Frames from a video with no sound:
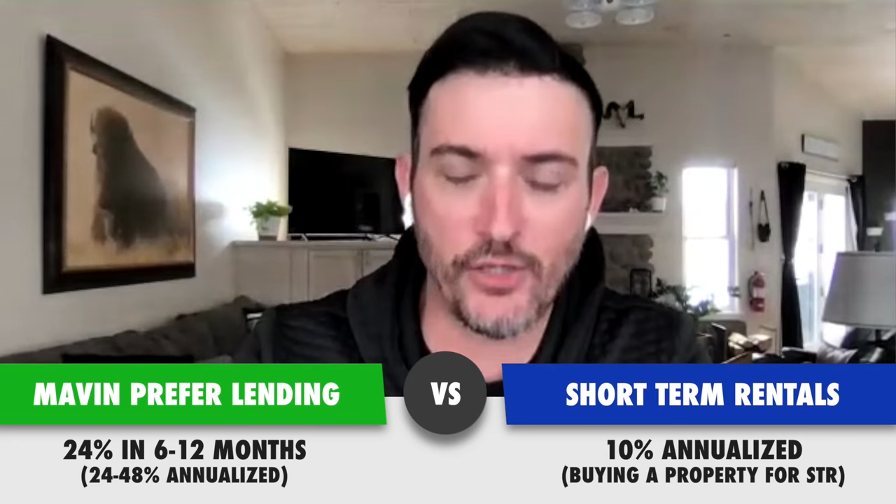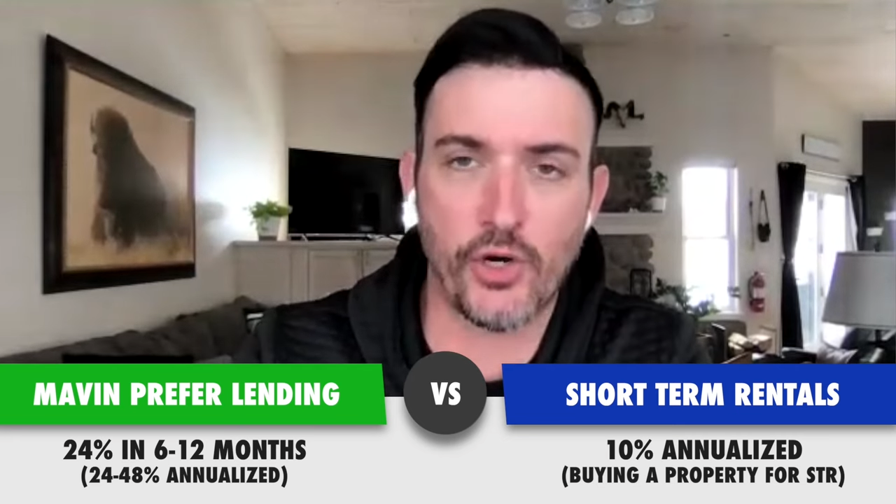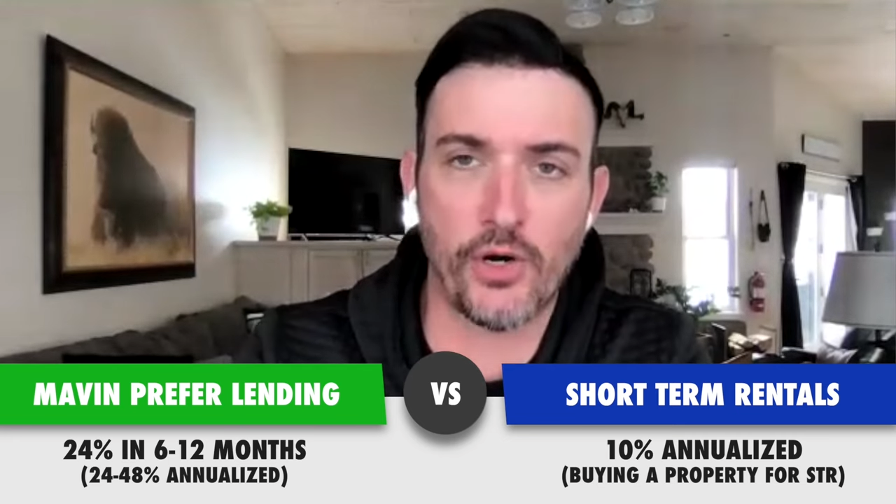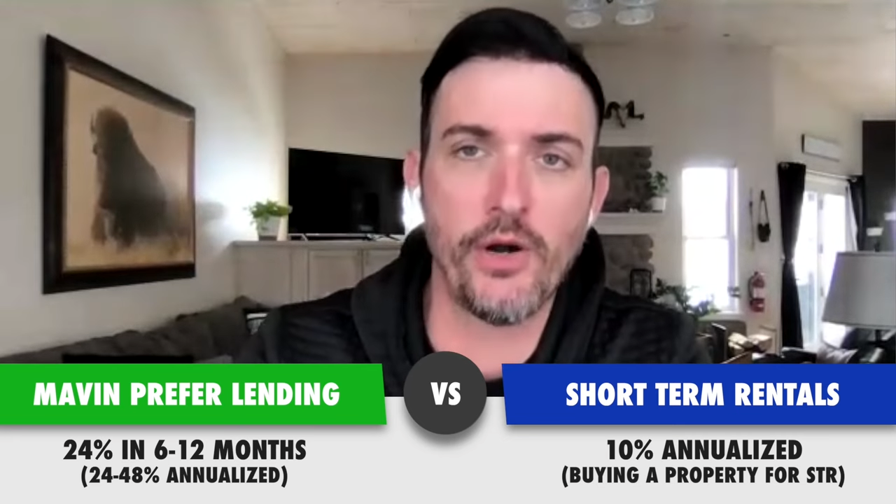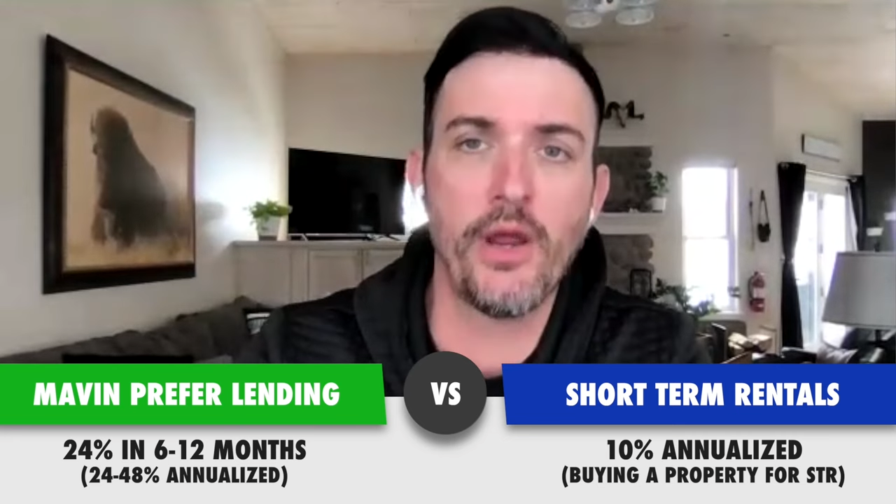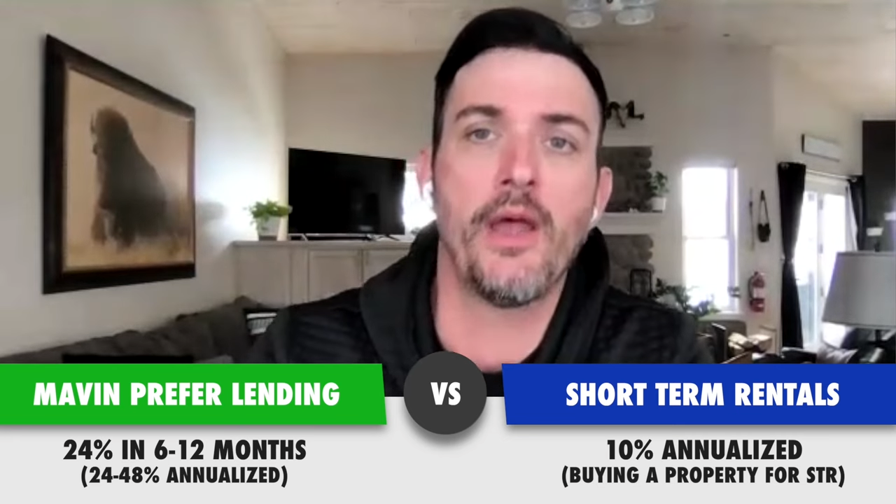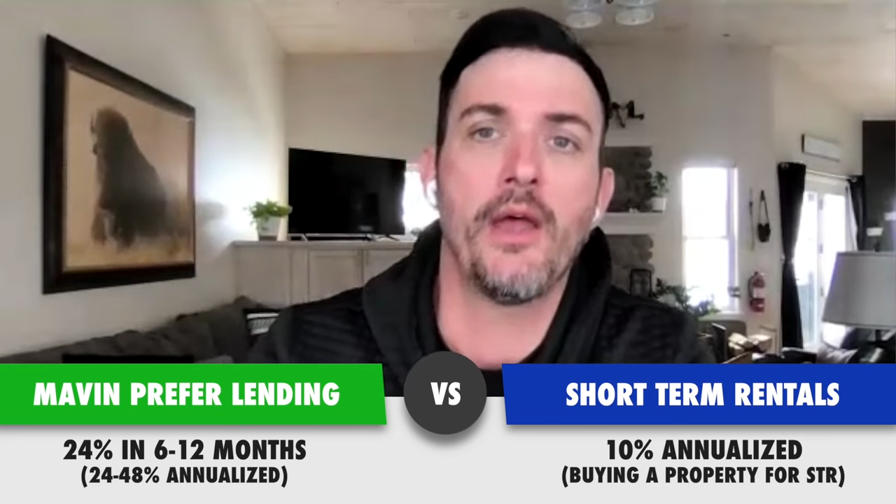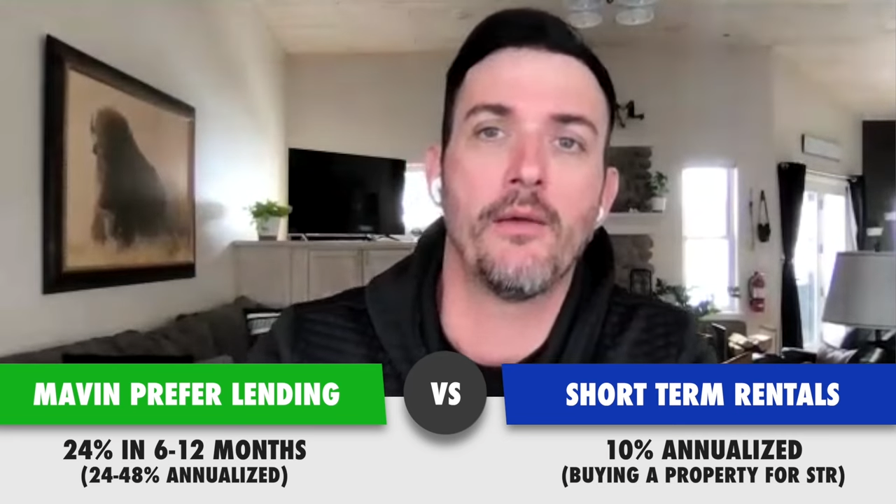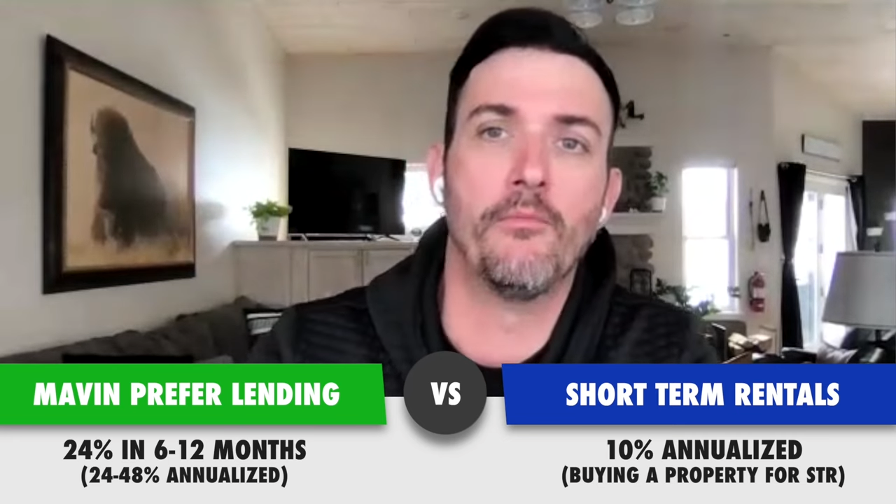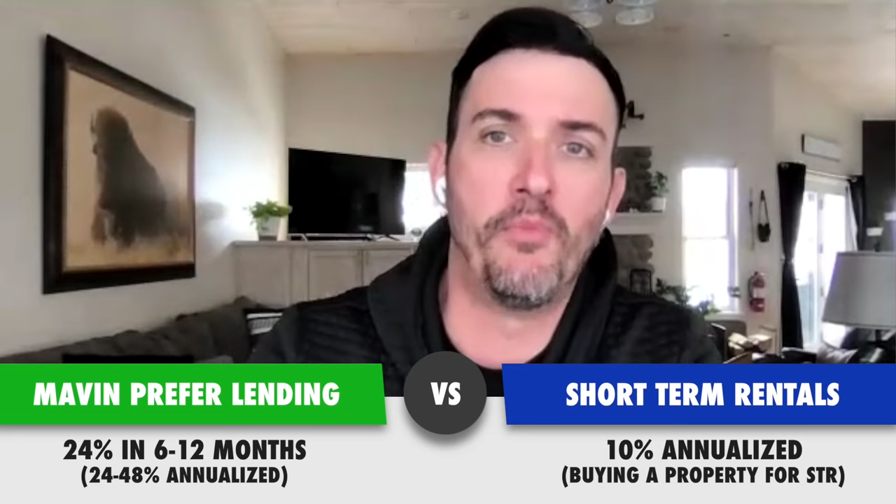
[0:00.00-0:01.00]

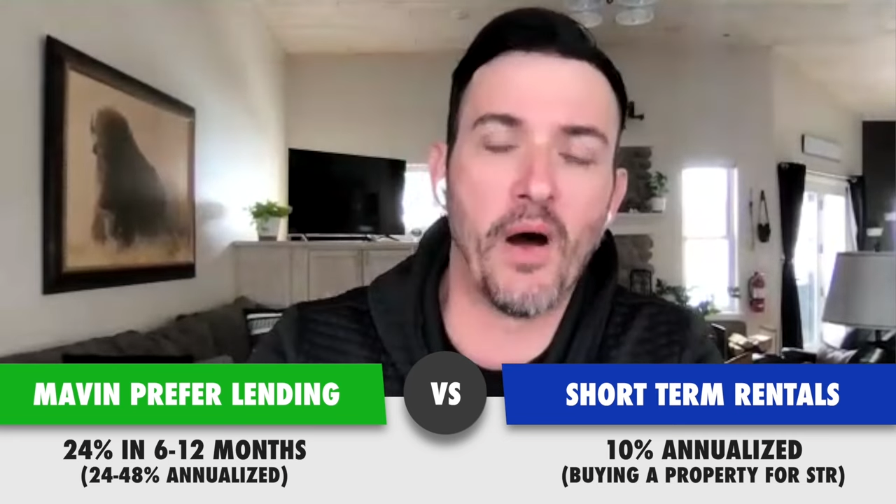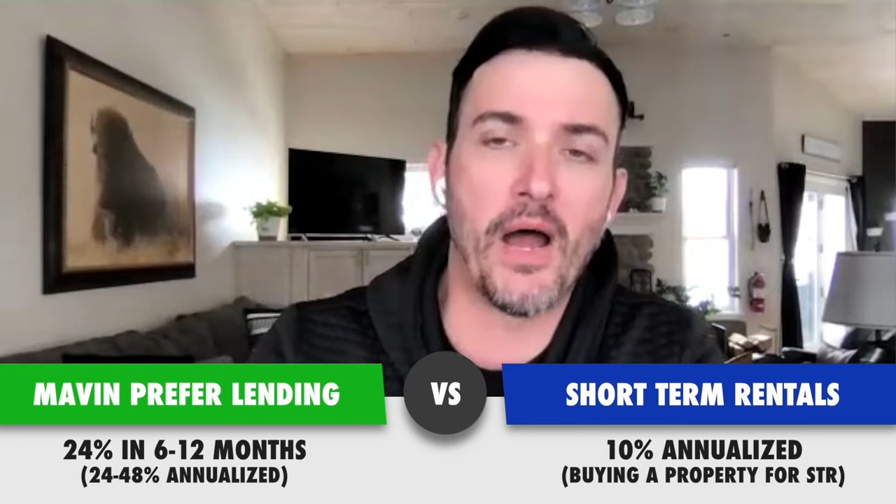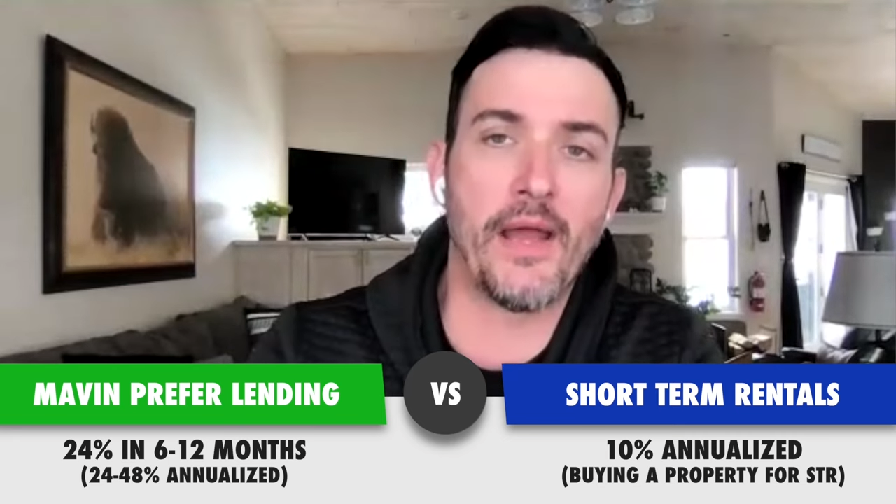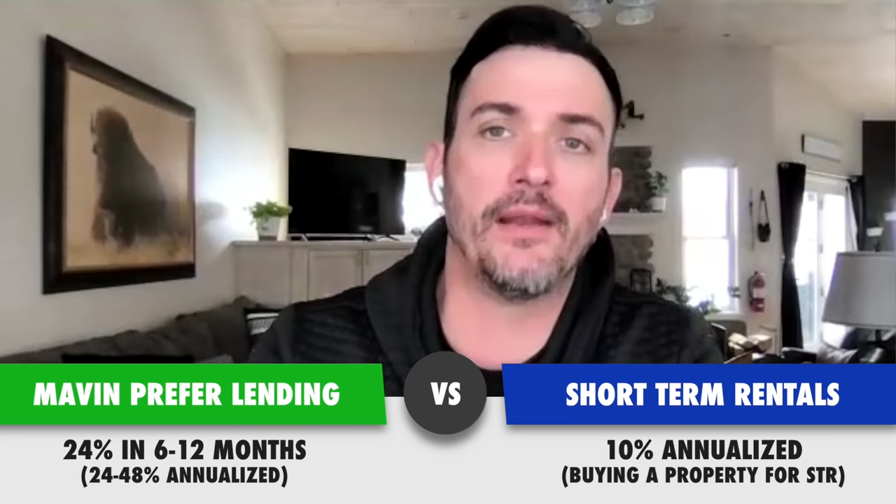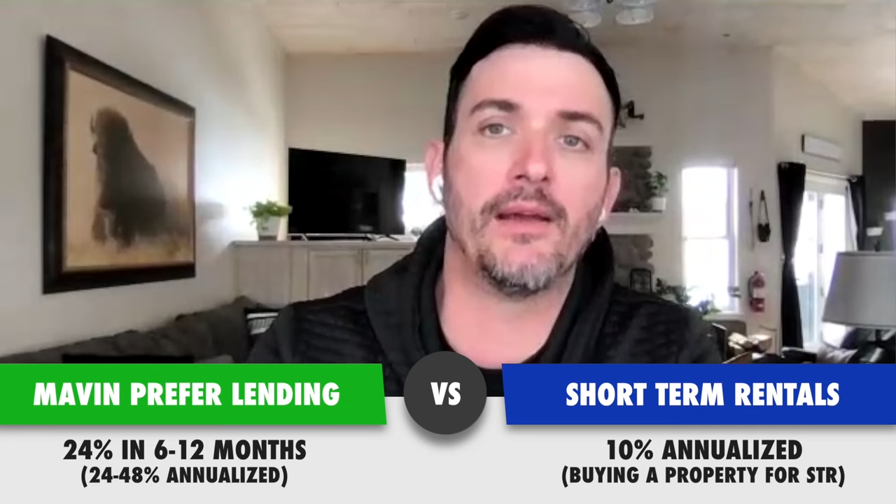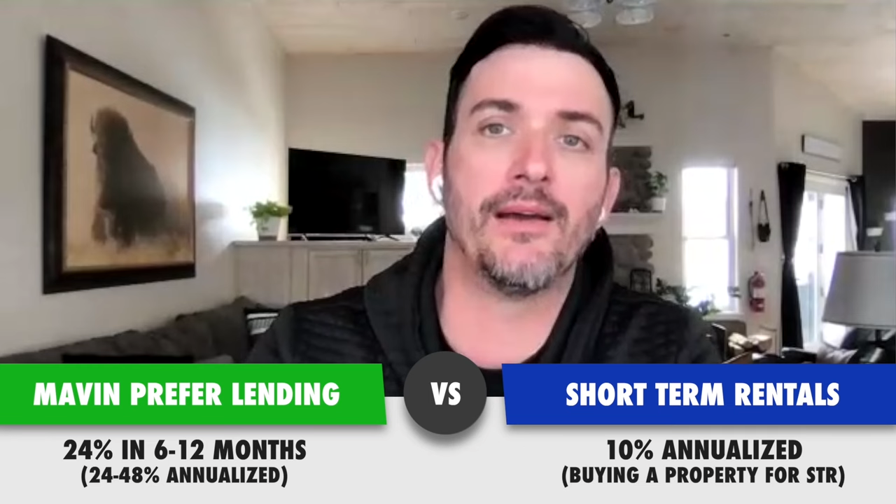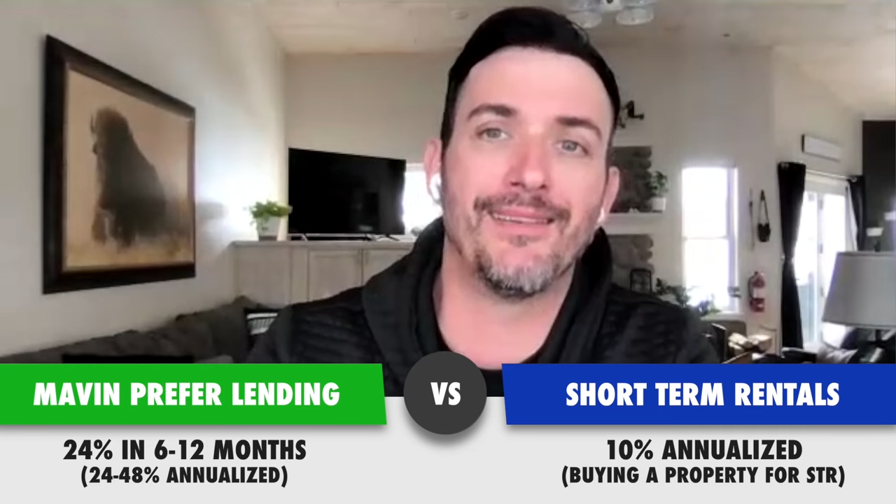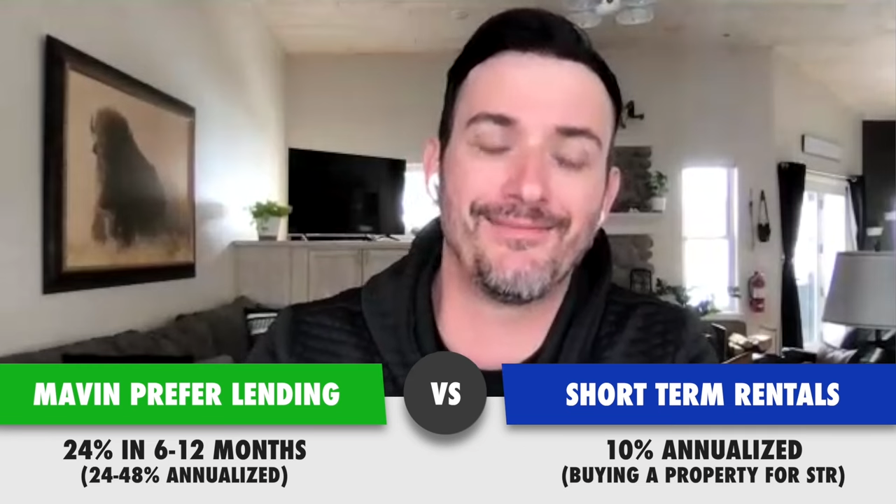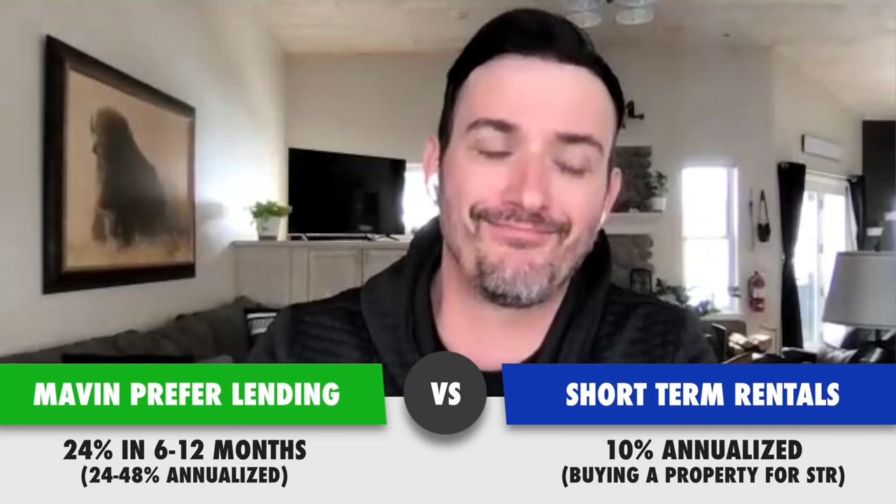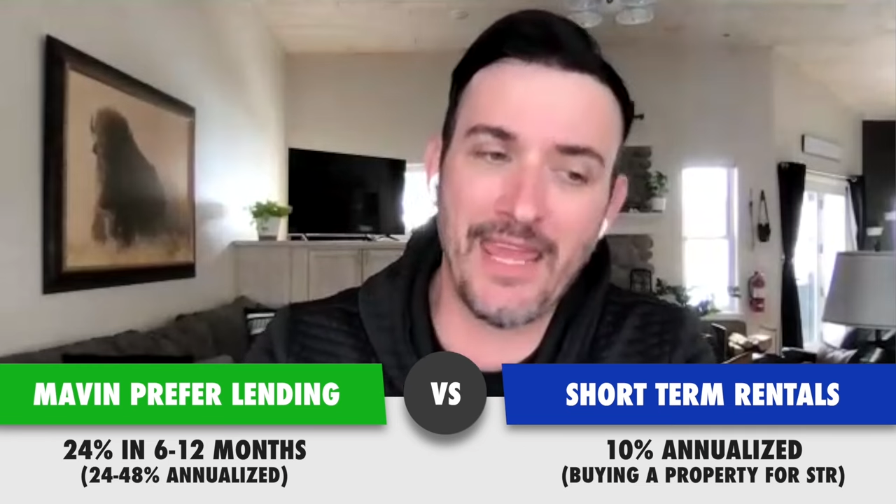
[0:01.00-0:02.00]
venture, but